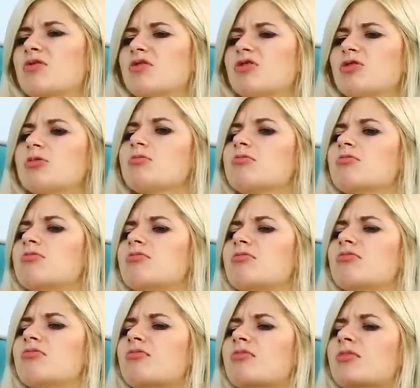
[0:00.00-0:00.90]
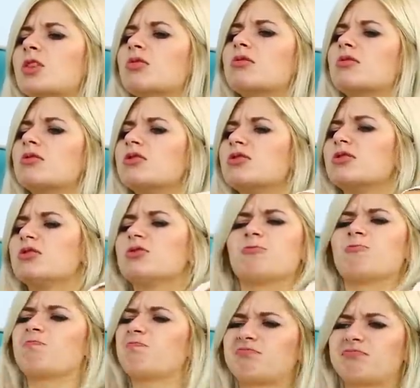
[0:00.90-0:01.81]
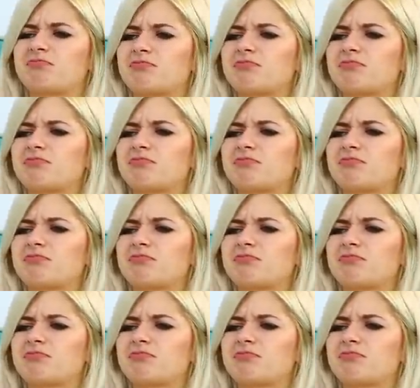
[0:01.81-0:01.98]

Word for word: to cook. But there is nothing you